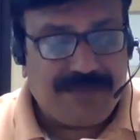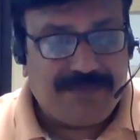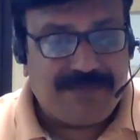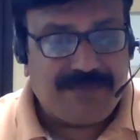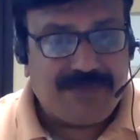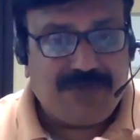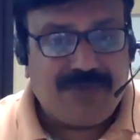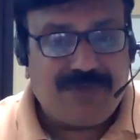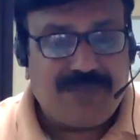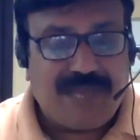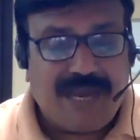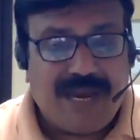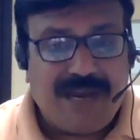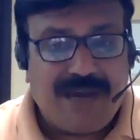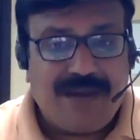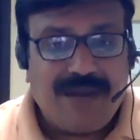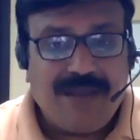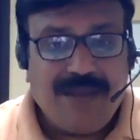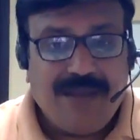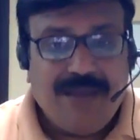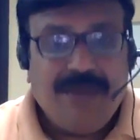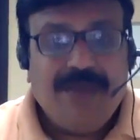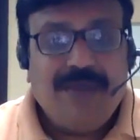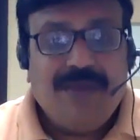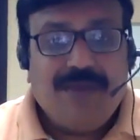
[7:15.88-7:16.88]
so that
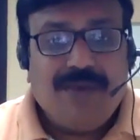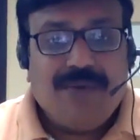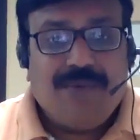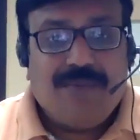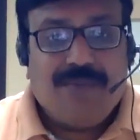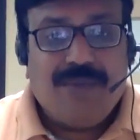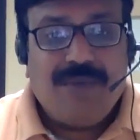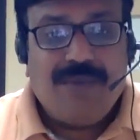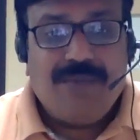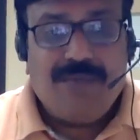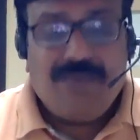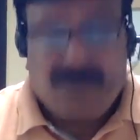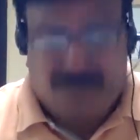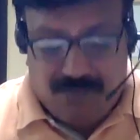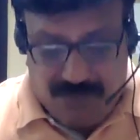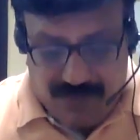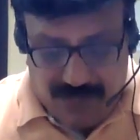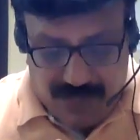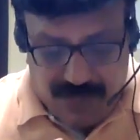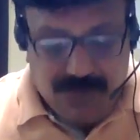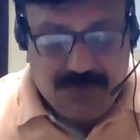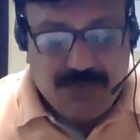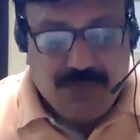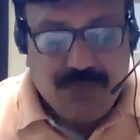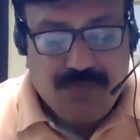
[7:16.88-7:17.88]
we
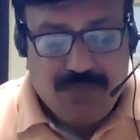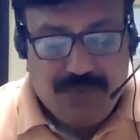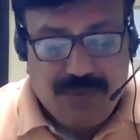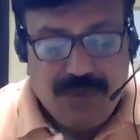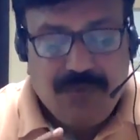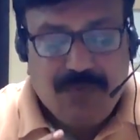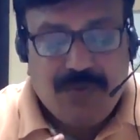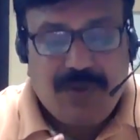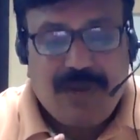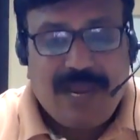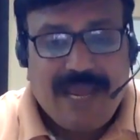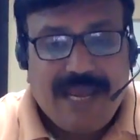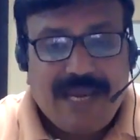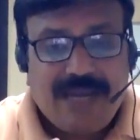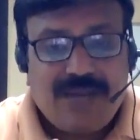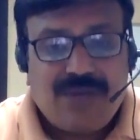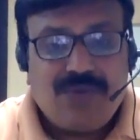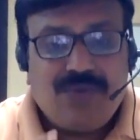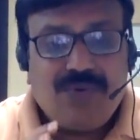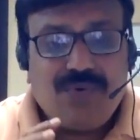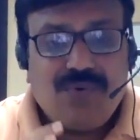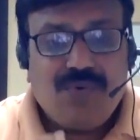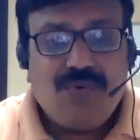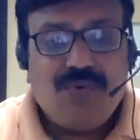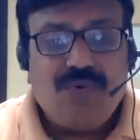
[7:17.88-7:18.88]
would like
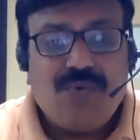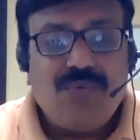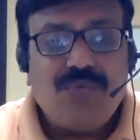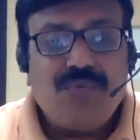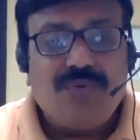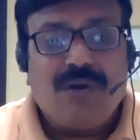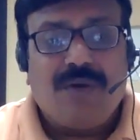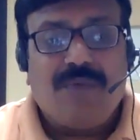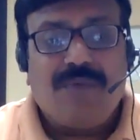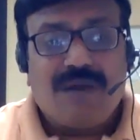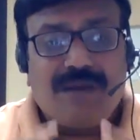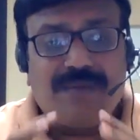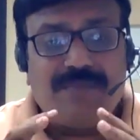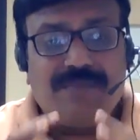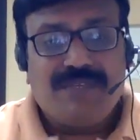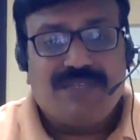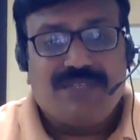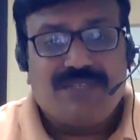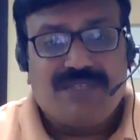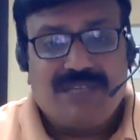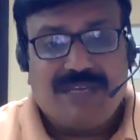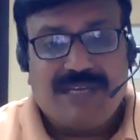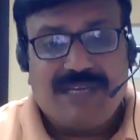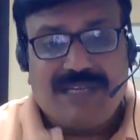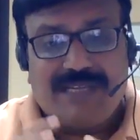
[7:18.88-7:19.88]
to know our
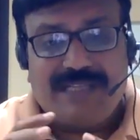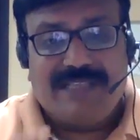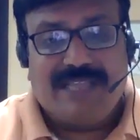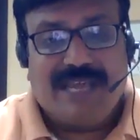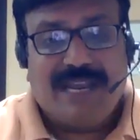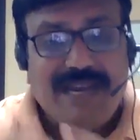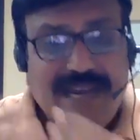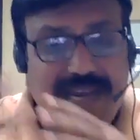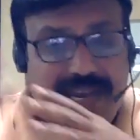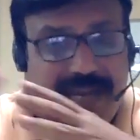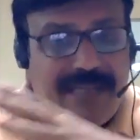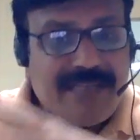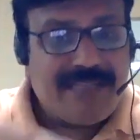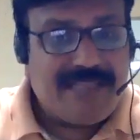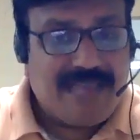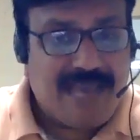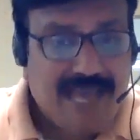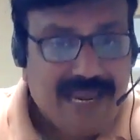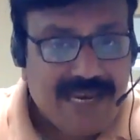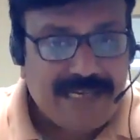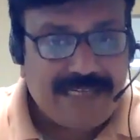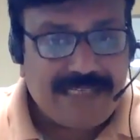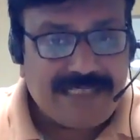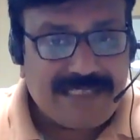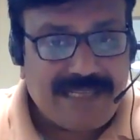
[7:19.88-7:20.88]
mistake then and
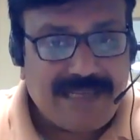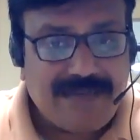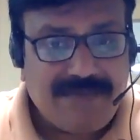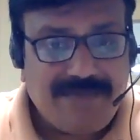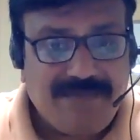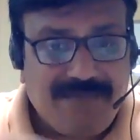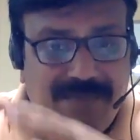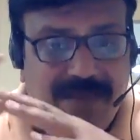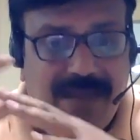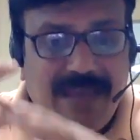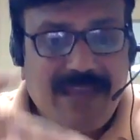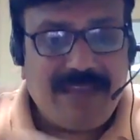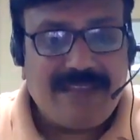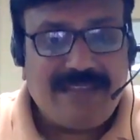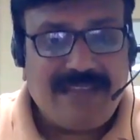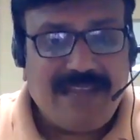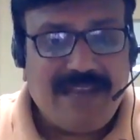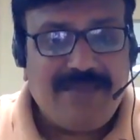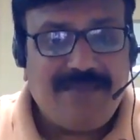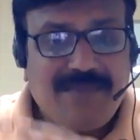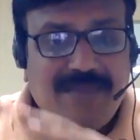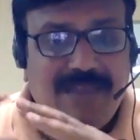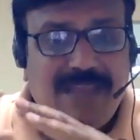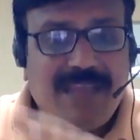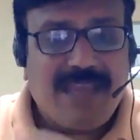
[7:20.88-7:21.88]
there itself, where
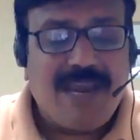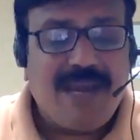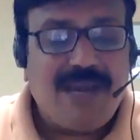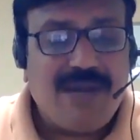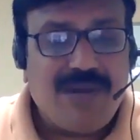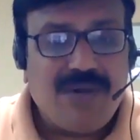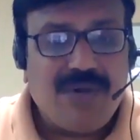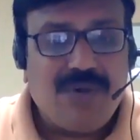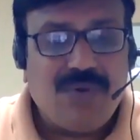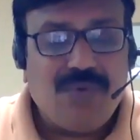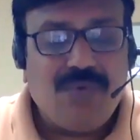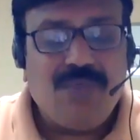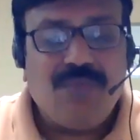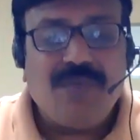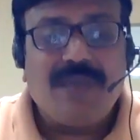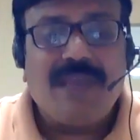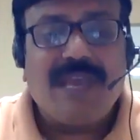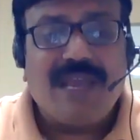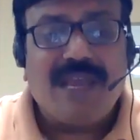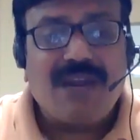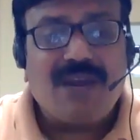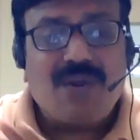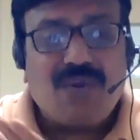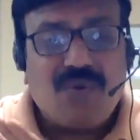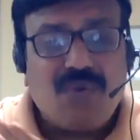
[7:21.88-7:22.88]
that we can
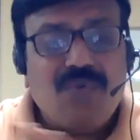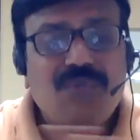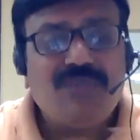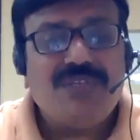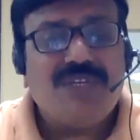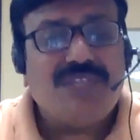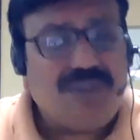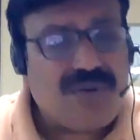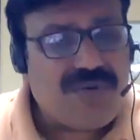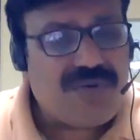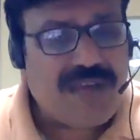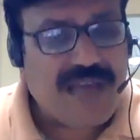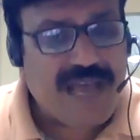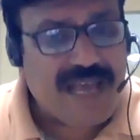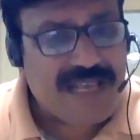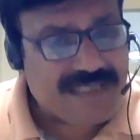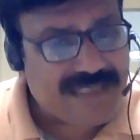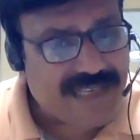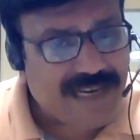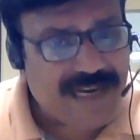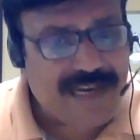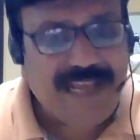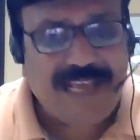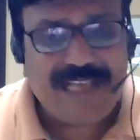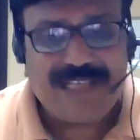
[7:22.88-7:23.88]
close it out as
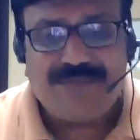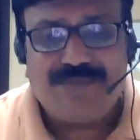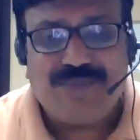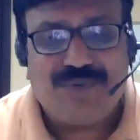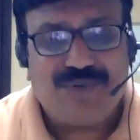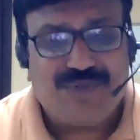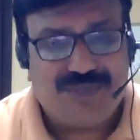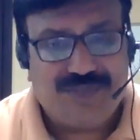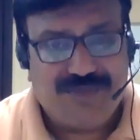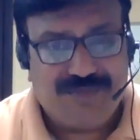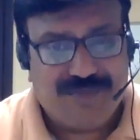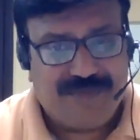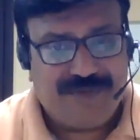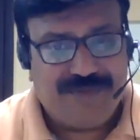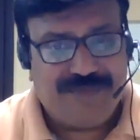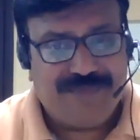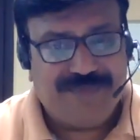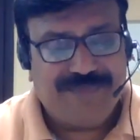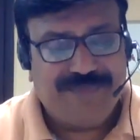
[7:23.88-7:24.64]
early as possible.